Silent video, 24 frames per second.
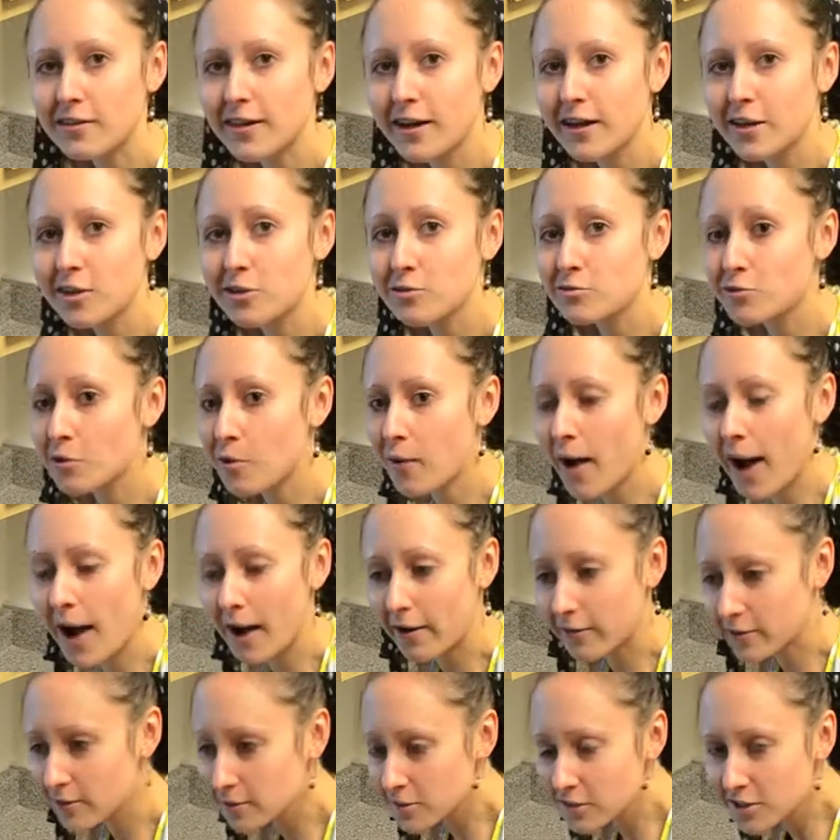that you know
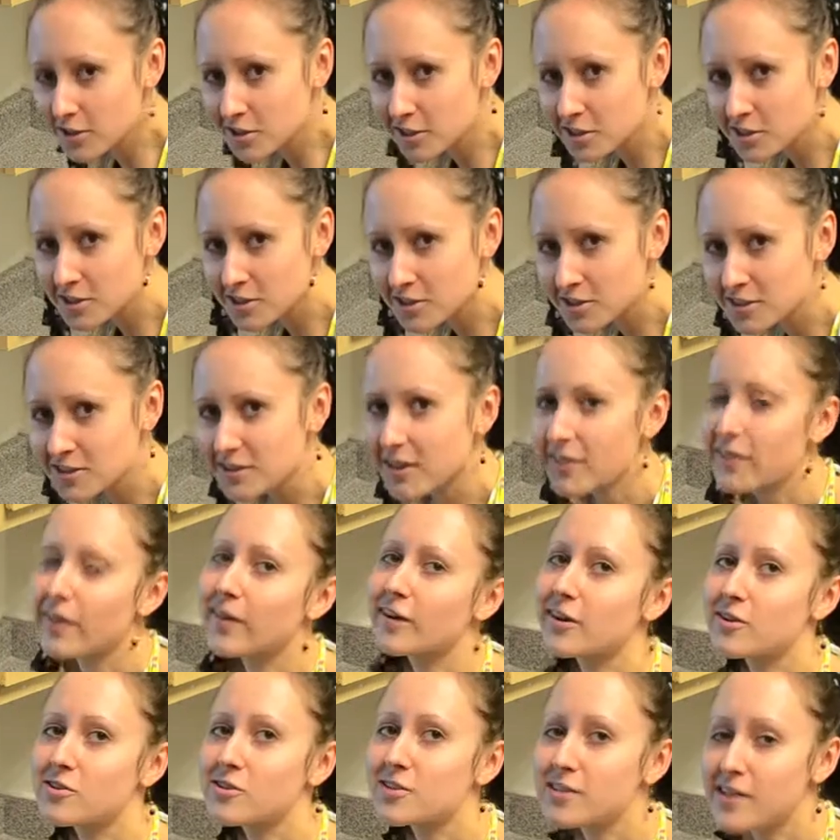how to do your dishes and
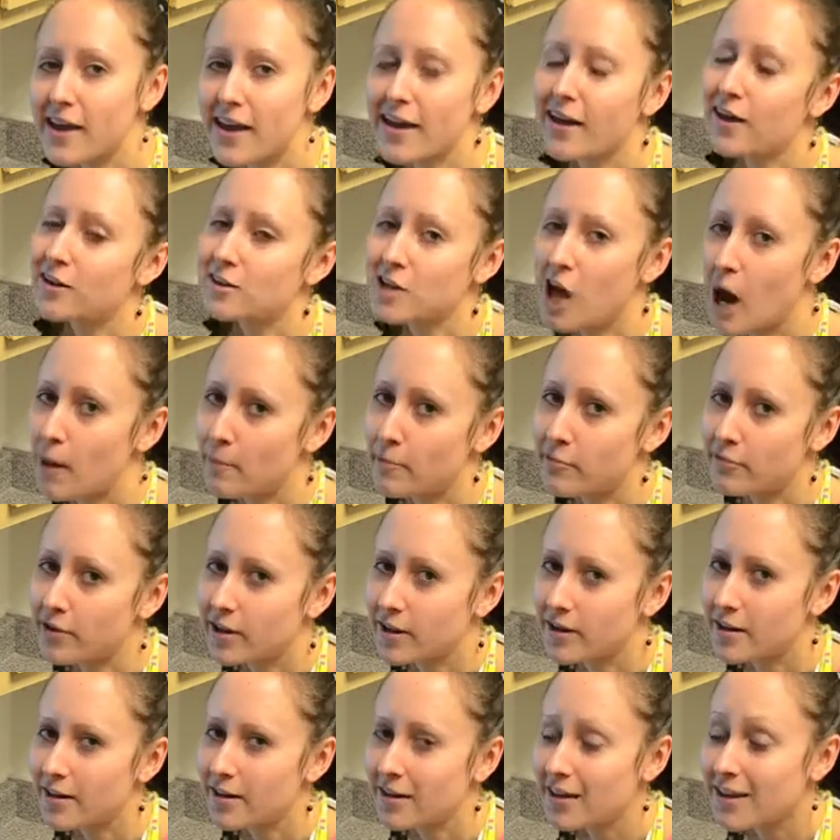that you're staying on top of
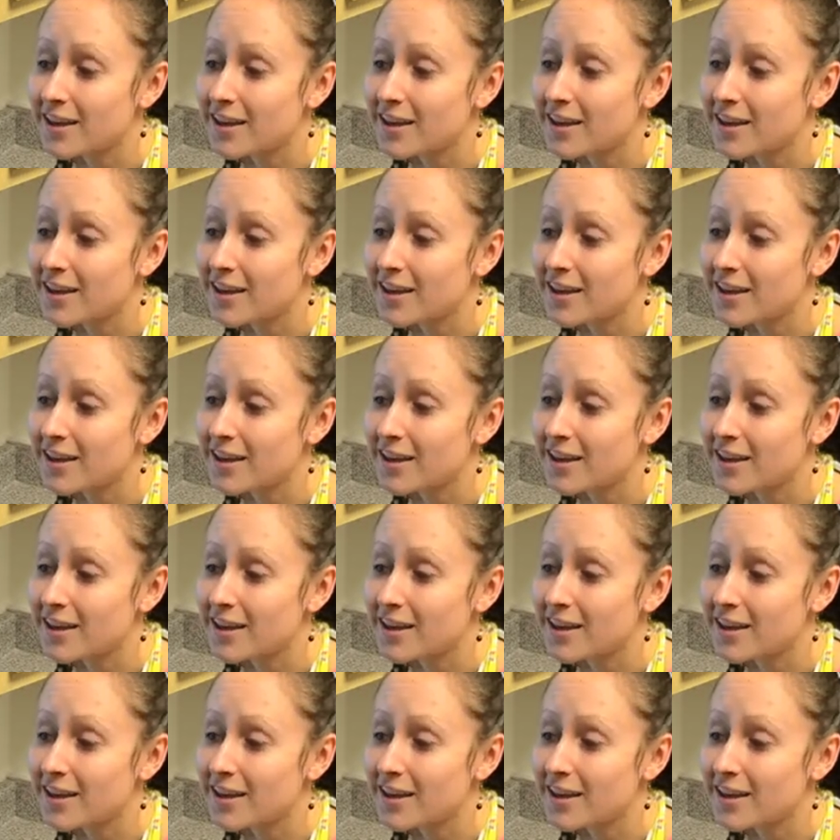it.